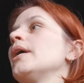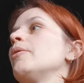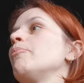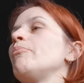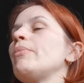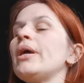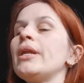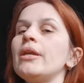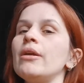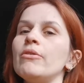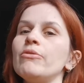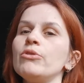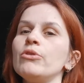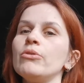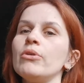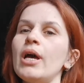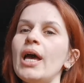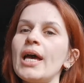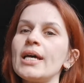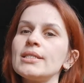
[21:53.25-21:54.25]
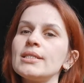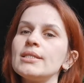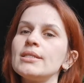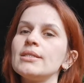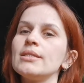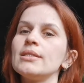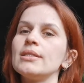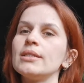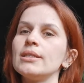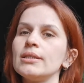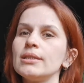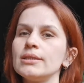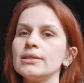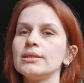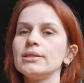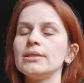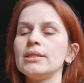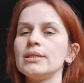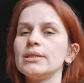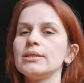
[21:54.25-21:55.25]
Many of you
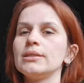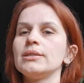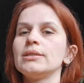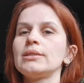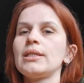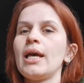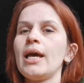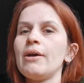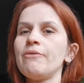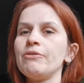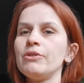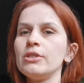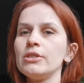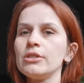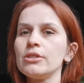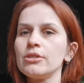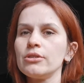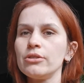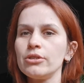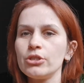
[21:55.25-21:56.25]
have this